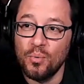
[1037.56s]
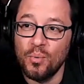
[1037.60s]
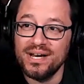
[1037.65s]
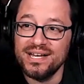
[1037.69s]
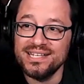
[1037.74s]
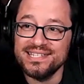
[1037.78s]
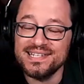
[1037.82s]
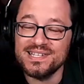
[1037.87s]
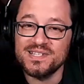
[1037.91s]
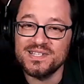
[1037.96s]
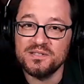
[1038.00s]

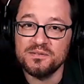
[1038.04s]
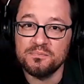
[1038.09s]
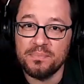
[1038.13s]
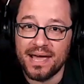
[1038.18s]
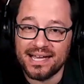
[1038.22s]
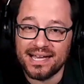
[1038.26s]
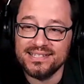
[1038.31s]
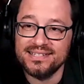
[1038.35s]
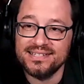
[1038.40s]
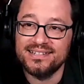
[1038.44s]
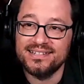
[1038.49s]
is
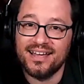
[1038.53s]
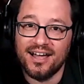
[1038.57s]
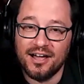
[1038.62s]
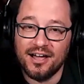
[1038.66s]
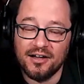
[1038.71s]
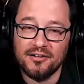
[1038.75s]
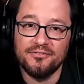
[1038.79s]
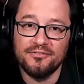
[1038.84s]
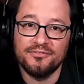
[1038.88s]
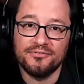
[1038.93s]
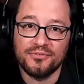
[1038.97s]
expected
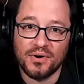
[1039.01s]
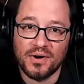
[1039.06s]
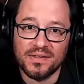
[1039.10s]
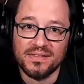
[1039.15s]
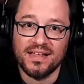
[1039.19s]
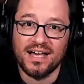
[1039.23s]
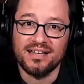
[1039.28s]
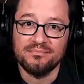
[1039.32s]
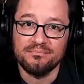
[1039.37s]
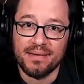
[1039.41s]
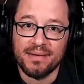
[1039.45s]
of
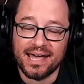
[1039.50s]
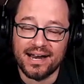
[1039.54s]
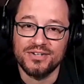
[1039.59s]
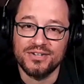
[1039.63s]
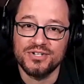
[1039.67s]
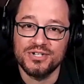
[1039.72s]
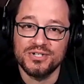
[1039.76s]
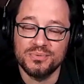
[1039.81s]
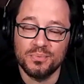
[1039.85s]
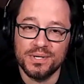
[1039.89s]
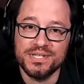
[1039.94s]
frontline
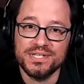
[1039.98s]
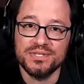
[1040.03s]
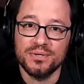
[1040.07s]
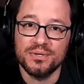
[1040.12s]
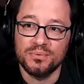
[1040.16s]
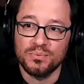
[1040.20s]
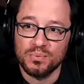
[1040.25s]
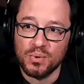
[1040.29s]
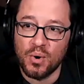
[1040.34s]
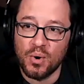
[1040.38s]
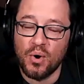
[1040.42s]
managers. What's
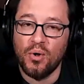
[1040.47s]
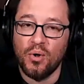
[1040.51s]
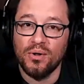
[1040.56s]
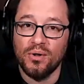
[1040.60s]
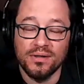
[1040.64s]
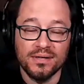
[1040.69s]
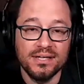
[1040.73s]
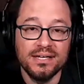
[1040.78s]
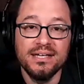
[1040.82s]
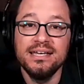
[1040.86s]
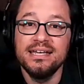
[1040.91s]
the
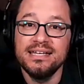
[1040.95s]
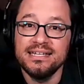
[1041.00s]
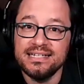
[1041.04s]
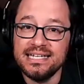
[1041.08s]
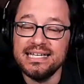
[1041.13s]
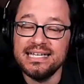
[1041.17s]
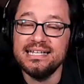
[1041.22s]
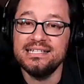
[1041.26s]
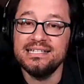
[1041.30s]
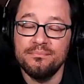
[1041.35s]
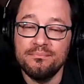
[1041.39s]
role
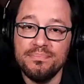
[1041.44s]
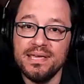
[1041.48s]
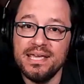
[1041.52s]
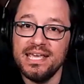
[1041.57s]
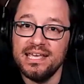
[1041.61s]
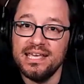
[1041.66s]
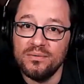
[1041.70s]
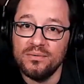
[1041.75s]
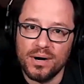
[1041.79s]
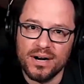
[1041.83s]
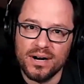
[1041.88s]
need to
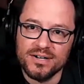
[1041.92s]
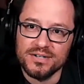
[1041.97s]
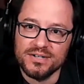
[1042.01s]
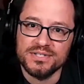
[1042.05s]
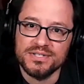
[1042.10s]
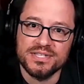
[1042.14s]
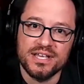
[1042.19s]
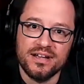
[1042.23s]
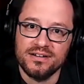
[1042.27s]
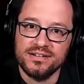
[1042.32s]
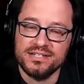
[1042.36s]
be? Where
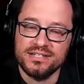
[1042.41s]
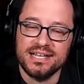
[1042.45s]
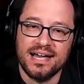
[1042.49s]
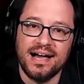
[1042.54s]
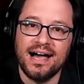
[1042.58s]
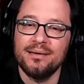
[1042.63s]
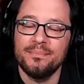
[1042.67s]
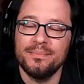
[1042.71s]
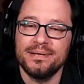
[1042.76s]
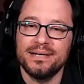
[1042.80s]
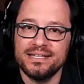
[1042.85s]
is their
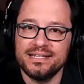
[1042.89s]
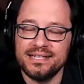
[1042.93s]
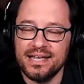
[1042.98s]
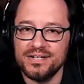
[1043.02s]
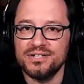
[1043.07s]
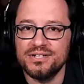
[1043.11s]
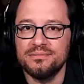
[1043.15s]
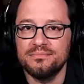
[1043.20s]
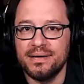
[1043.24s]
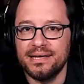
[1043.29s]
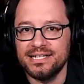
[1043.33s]
time and
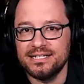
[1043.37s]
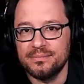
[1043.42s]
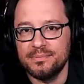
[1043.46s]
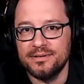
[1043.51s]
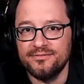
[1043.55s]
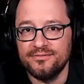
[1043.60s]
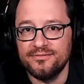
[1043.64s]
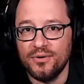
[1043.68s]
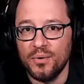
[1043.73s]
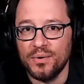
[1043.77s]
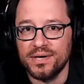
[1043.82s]
attention meant to
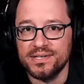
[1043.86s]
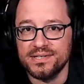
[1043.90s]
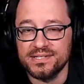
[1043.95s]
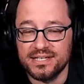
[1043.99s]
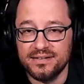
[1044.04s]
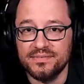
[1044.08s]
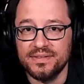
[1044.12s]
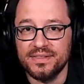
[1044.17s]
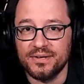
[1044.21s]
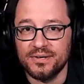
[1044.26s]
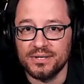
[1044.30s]
be focused
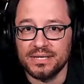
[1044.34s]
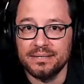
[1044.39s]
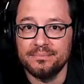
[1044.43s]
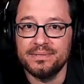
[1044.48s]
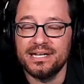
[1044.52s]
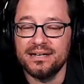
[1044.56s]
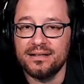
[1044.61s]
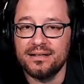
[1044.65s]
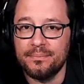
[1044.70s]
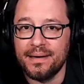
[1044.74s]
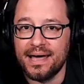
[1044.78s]
given their
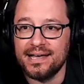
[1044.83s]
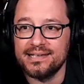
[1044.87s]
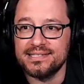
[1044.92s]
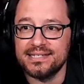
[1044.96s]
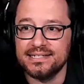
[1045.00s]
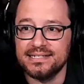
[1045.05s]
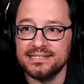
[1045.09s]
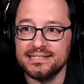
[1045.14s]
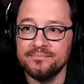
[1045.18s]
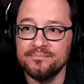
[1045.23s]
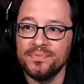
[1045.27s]
limited
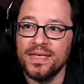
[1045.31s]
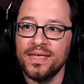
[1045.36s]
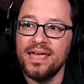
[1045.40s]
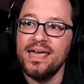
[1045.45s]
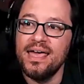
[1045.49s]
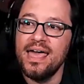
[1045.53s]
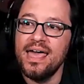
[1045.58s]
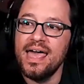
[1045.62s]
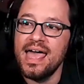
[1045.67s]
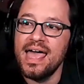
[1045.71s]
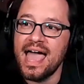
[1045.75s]
capacity?
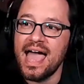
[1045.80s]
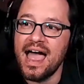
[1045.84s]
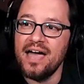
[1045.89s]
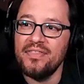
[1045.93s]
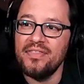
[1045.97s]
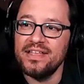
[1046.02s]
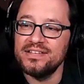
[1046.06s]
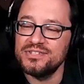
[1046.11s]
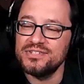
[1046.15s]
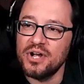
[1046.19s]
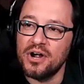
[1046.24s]

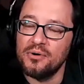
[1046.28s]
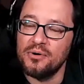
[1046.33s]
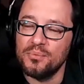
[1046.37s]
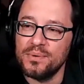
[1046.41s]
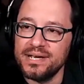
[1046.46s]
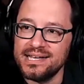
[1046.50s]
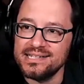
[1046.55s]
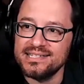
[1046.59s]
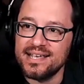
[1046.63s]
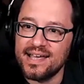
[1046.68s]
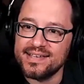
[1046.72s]
And then start
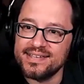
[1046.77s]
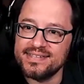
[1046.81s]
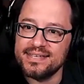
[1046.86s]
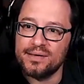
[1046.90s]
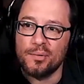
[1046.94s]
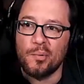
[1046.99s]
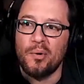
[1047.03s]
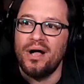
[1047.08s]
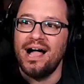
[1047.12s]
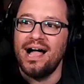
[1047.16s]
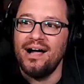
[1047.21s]

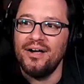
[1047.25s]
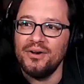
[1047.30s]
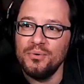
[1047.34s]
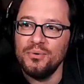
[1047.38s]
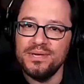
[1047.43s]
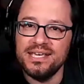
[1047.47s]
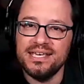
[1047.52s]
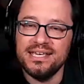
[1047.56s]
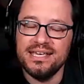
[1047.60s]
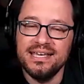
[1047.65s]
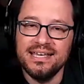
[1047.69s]
reassessing, well, how do
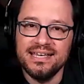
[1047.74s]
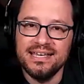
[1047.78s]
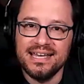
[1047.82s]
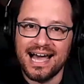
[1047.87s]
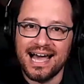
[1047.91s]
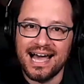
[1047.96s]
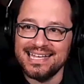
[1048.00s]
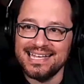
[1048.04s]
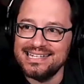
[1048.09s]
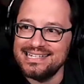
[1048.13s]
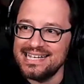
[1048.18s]
we
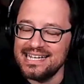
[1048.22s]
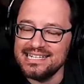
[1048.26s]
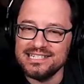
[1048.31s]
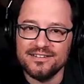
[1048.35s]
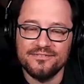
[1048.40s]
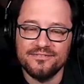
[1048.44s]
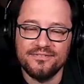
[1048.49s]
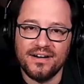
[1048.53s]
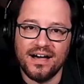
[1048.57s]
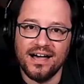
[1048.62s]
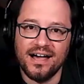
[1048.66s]

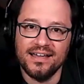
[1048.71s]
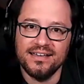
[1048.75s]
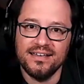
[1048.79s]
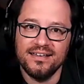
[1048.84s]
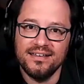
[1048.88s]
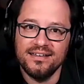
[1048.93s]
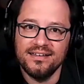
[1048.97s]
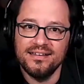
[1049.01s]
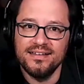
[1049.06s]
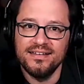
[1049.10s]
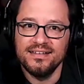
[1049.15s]
identify
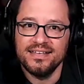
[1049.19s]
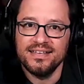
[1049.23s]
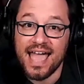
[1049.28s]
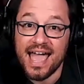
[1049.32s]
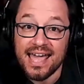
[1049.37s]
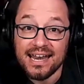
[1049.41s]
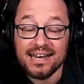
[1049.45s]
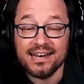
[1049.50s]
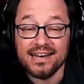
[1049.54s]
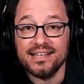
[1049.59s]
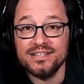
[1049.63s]

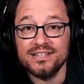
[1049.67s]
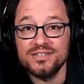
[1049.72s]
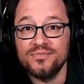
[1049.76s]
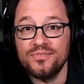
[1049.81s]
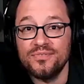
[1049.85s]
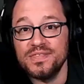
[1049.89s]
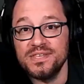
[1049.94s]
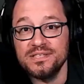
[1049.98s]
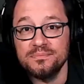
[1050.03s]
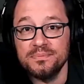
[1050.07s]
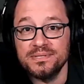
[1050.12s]
candidates
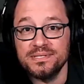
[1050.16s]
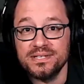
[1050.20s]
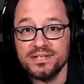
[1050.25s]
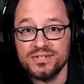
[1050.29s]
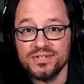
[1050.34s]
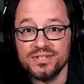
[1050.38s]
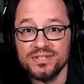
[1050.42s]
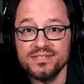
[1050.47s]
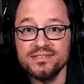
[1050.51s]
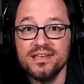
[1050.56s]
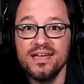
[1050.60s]
for these
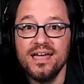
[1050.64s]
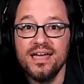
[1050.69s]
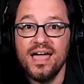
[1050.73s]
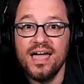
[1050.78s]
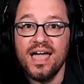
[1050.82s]
positions?